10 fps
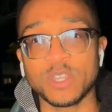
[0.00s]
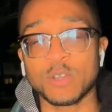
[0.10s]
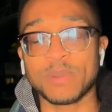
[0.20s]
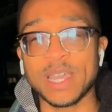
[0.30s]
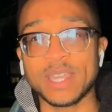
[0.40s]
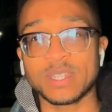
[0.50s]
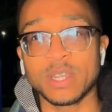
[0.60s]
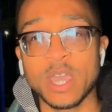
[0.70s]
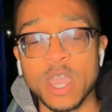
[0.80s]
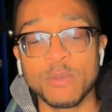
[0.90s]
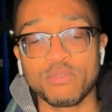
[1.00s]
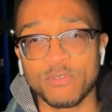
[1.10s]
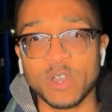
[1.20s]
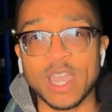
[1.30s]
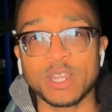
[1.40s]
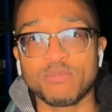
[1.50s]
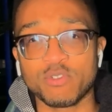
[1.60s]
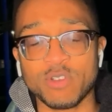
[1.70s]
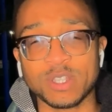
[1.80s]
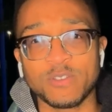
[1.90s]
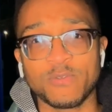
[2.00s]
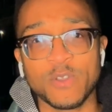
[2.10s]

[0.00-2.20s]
young players and provide a progressive,